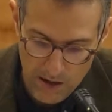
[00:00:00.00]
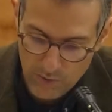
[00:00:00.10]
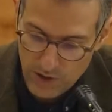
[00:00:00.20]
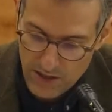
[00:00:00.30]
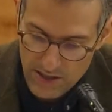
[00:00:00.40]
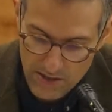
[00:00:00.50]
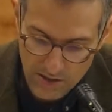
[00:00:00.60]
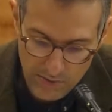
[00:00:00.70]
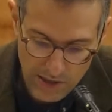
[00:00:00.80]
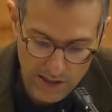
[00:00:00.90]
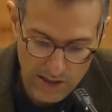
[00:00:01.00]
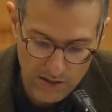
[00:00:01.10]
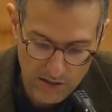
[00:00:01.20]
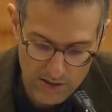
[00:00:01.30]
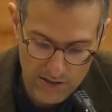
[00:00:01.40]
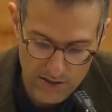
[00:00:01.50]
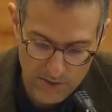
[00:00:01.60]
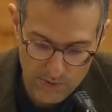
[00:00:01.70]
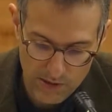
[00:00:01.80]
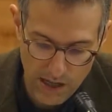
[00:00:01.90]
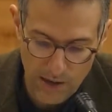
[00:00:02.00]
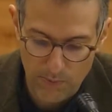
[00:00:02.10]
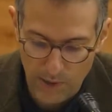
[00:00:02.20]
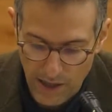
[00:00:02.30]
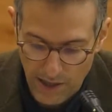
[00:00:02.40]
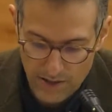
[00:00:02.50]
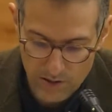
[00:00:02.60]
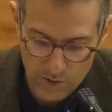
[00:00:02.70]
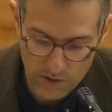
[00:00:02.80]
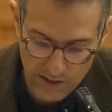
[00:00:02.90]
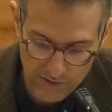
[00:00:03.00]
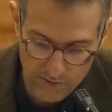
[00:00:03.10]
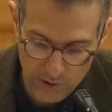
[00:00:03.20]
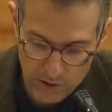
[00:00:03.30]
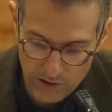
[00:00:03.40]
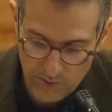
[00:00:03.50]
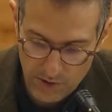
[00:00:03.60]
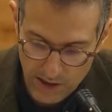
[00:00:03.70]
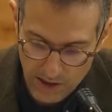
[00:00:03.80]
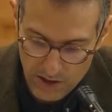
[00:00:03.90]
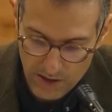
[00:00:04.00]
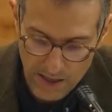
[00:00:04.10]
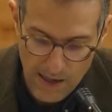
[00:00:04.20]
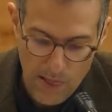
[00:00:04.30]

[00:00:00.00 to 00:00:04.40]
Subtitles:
which is not merely a concept applied to a given mode of production,